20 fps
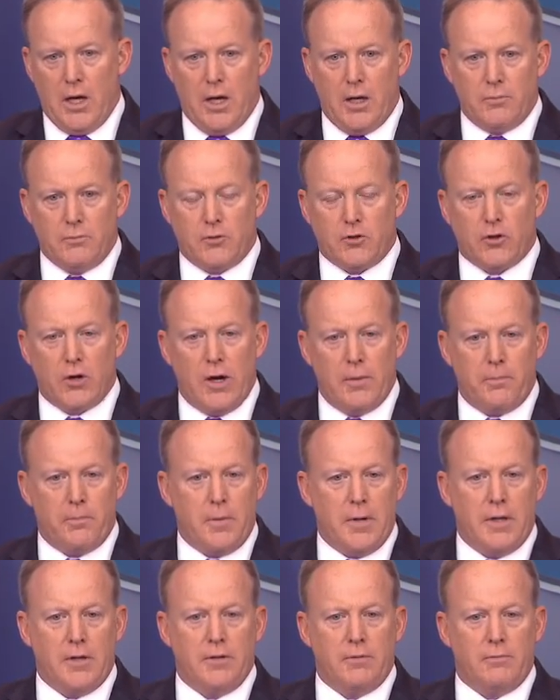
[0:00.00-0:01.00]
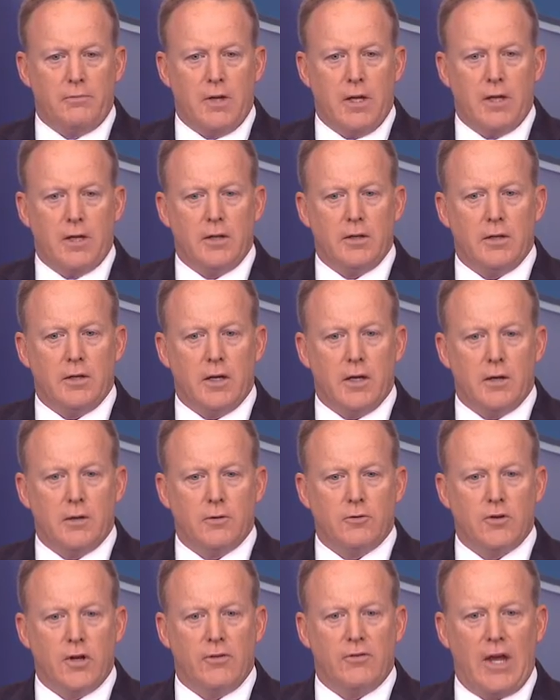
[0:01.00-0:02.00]
trip and
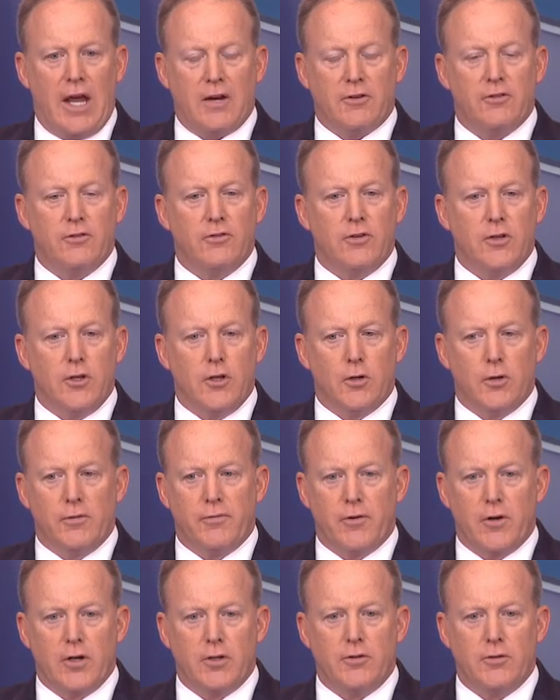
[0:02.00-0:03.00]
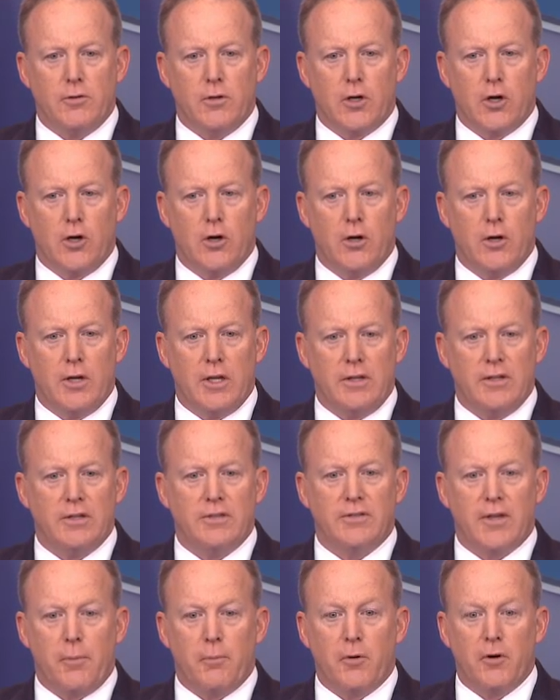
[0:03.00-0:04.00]
transactions that you're referring to occurred in
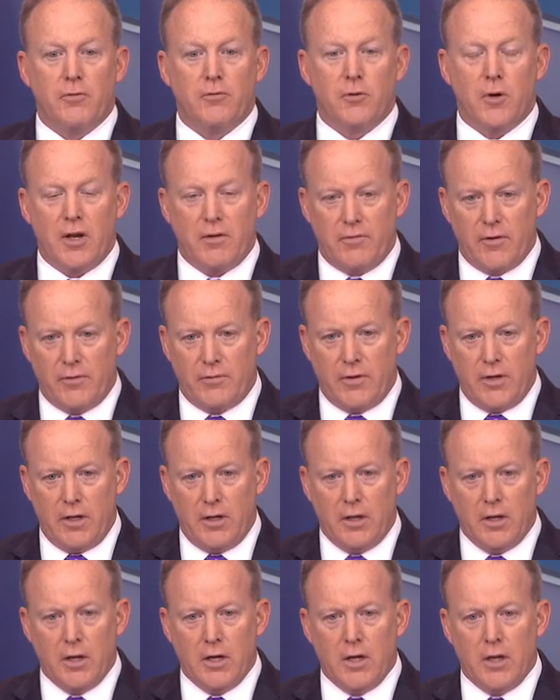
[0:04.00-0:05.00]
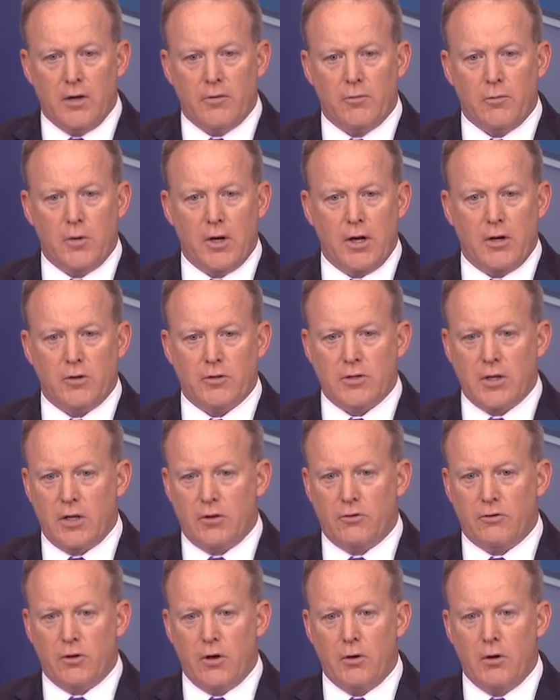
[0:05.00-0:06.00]
December of 2015, from what I
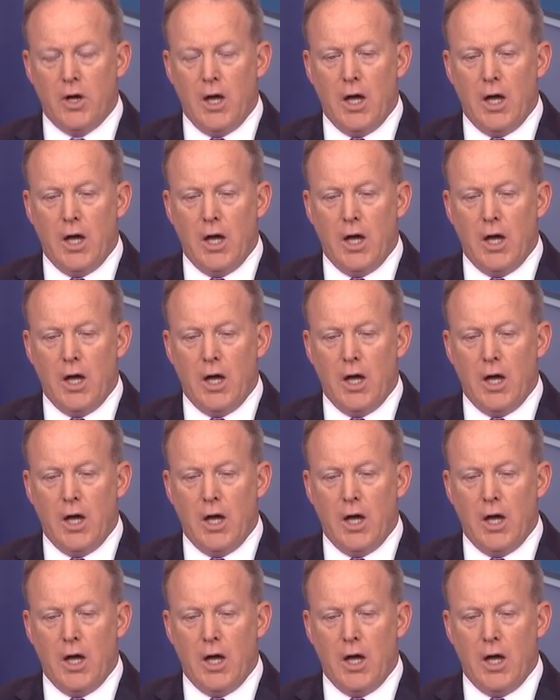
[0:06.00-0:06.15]
understand. So,